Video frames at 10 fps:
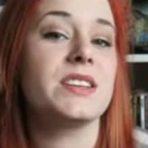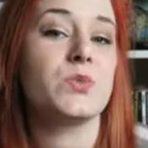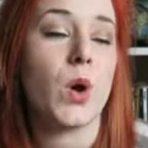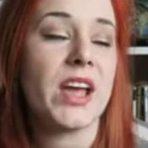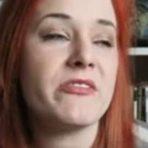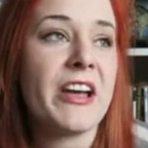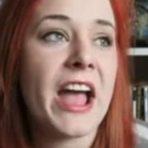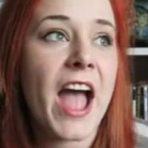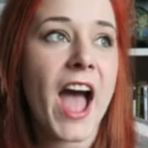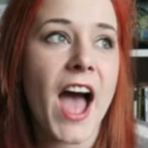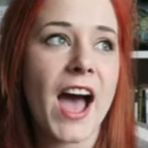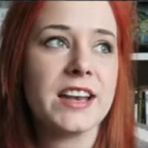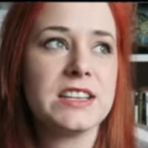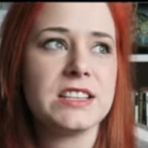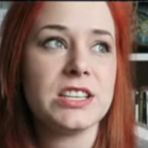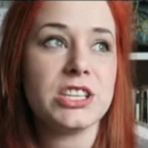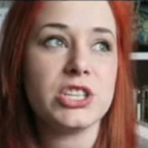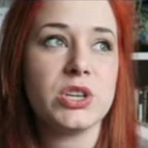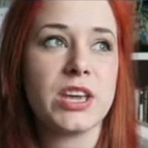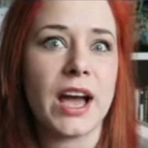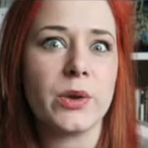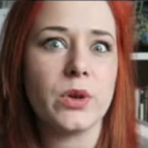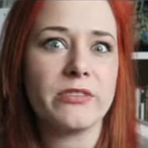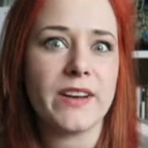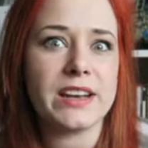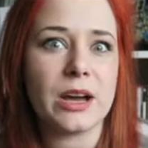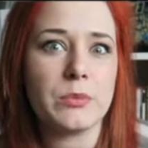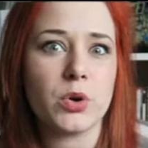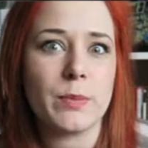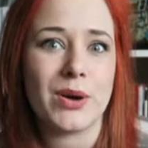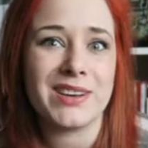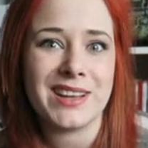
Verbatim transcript: and his wife, and you kind of want to find out more about